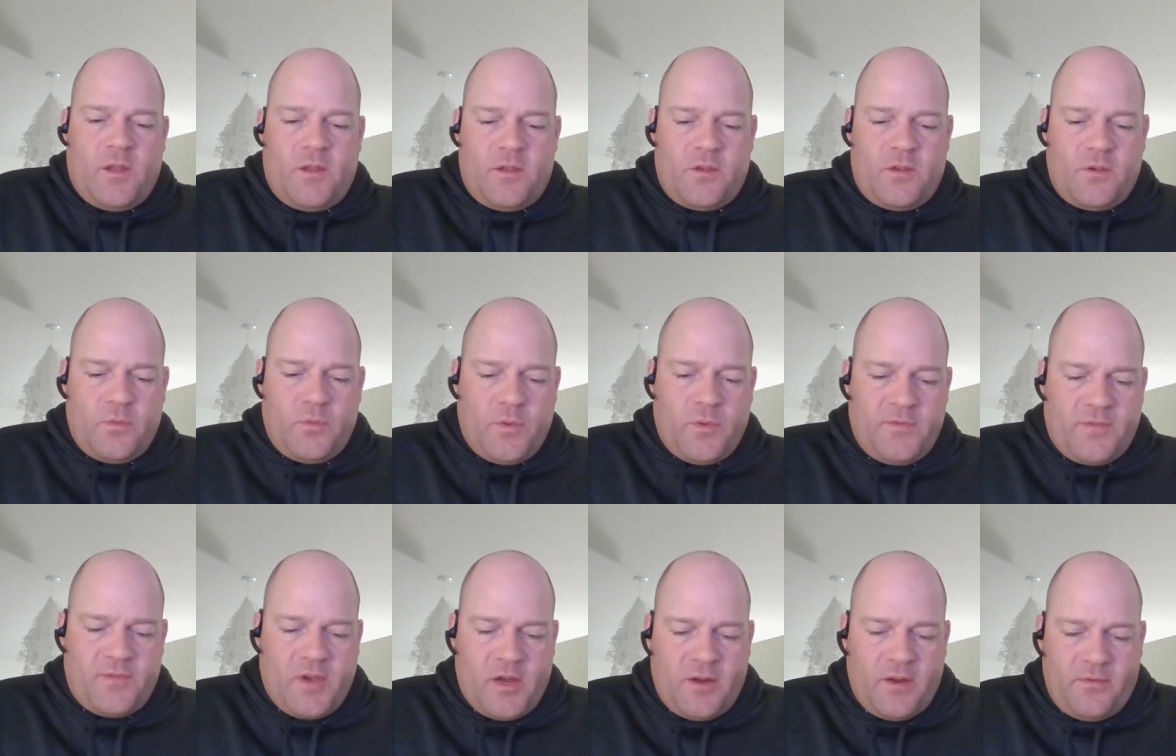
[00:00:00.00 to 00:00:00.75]
So
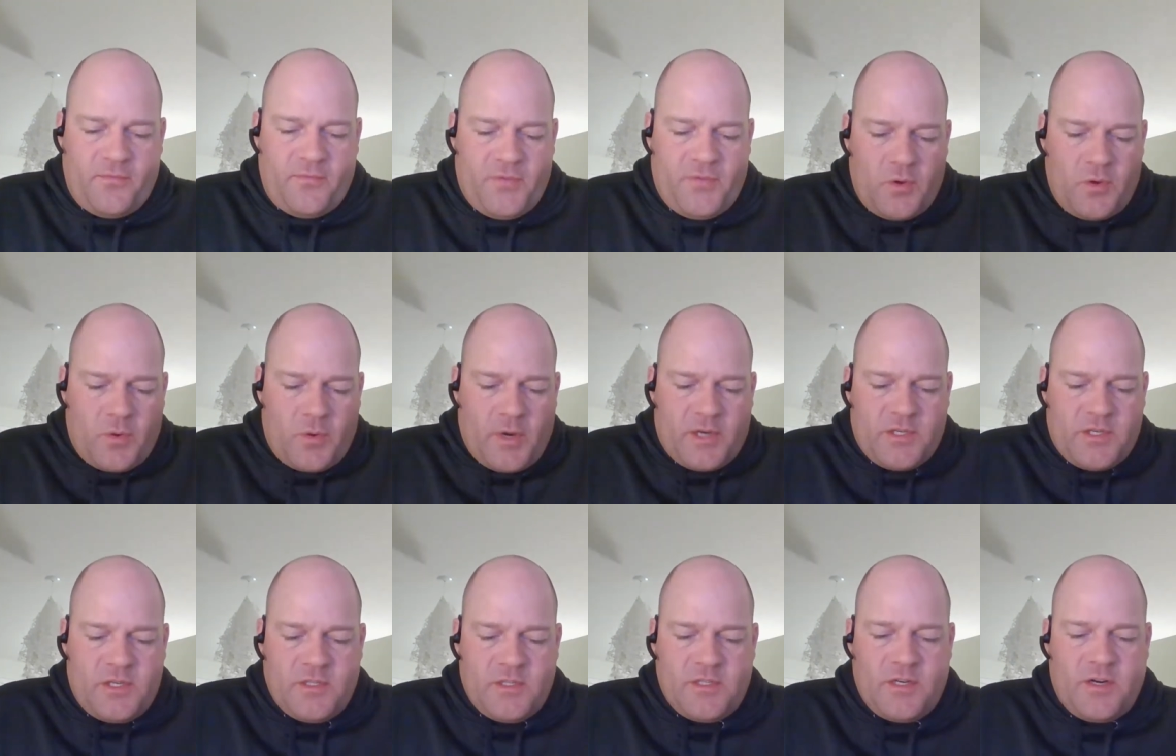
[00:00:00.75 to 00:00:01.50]
we've got a few
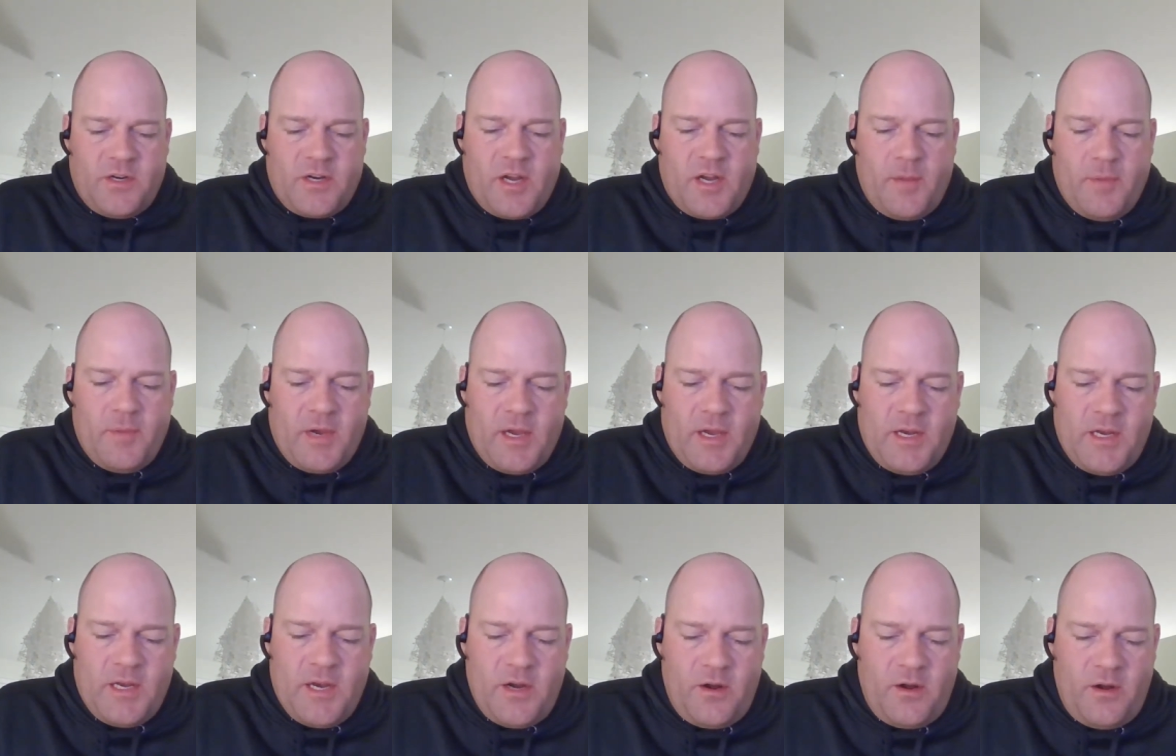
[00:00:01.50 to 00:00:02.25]
questions that are coming
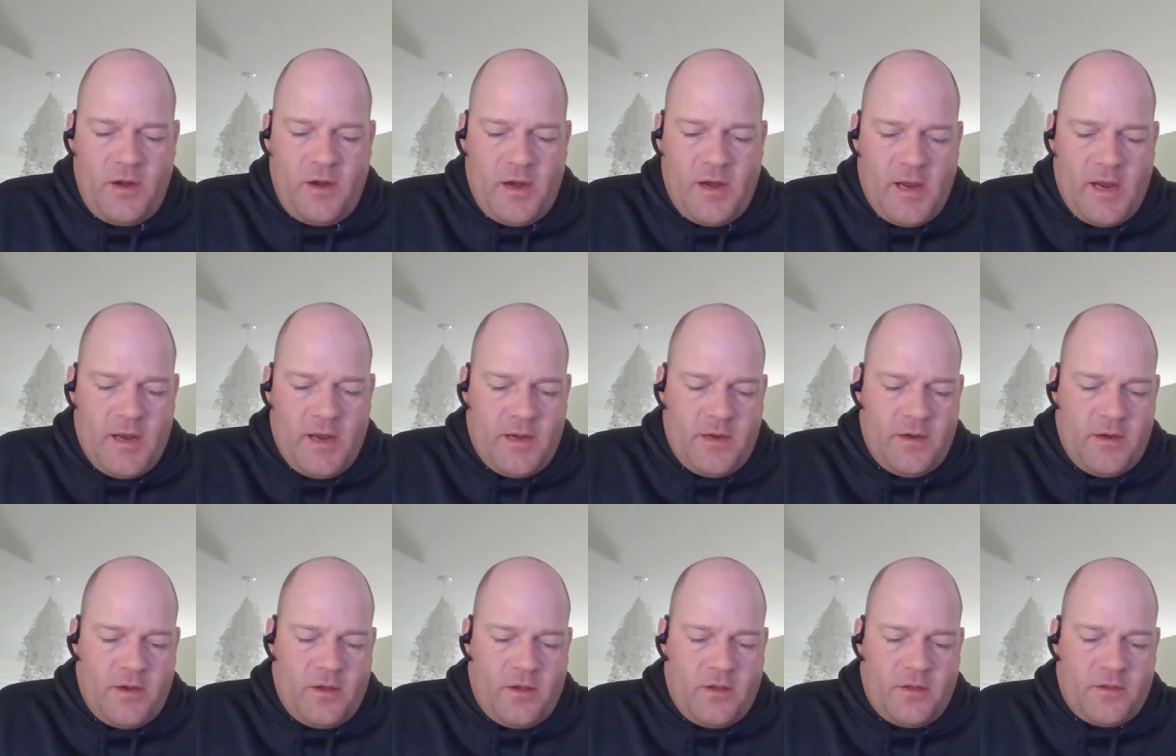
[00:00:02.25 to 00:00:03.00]
in here,
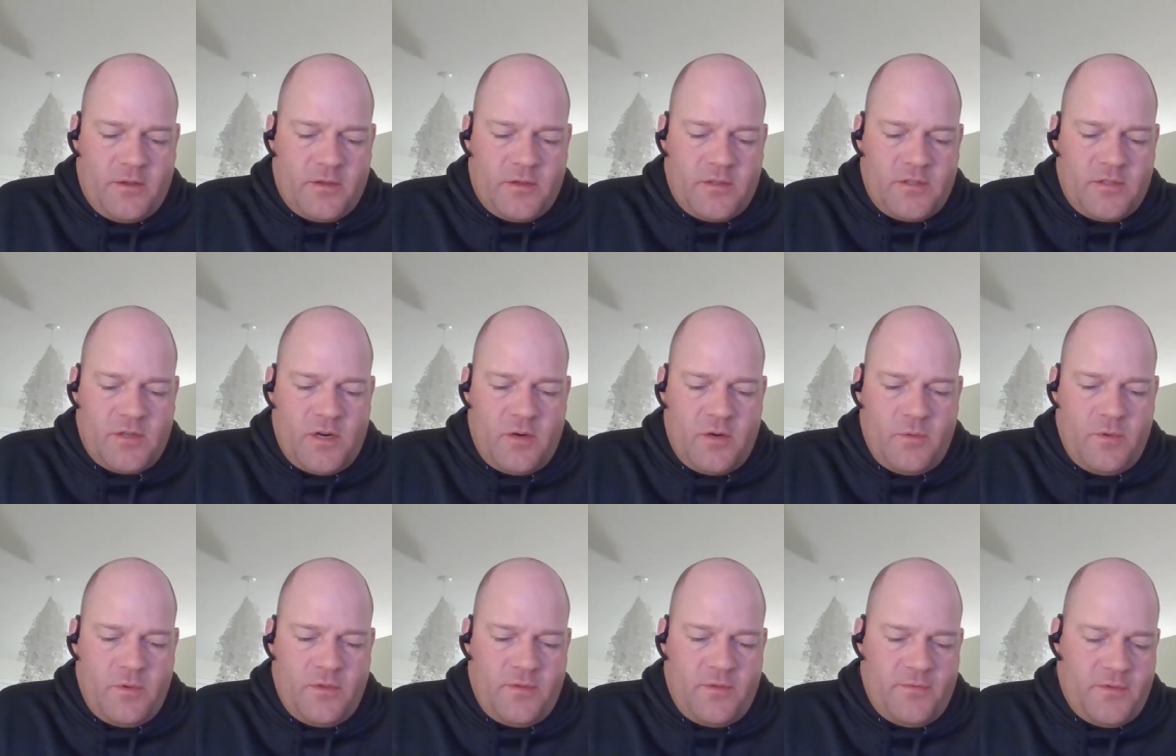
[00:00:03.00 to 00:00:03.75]
and I'll
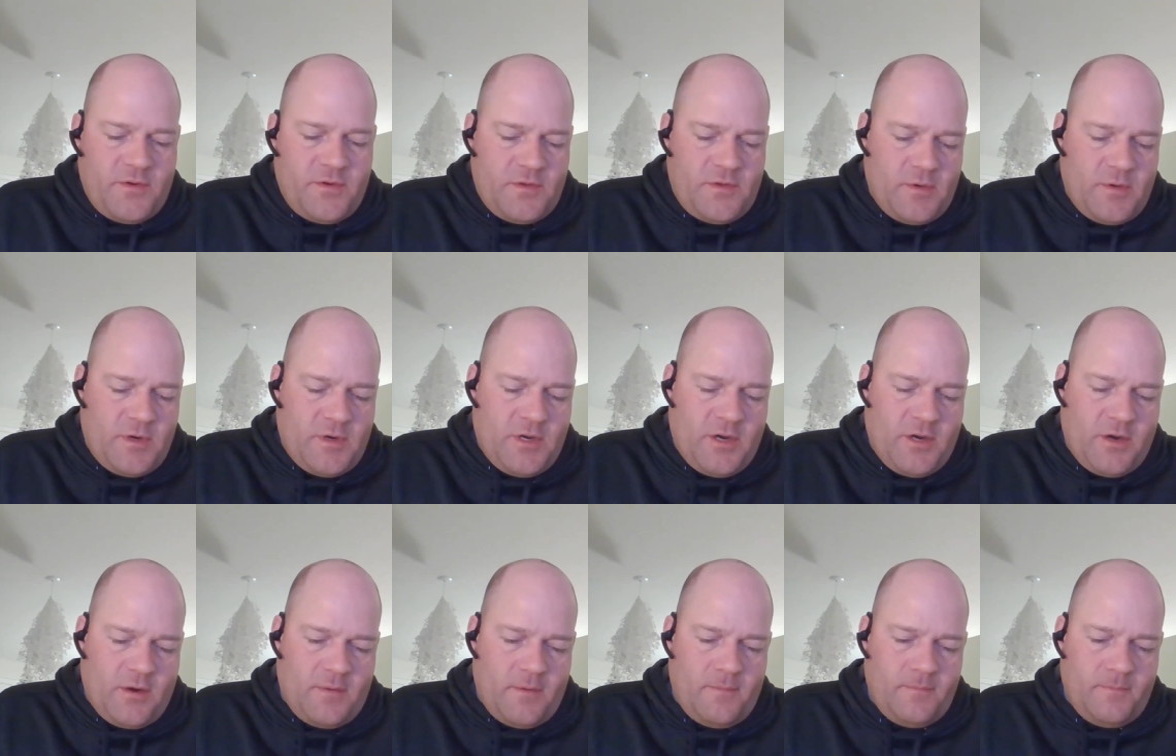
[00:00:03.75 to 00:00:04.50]
start with the first one here.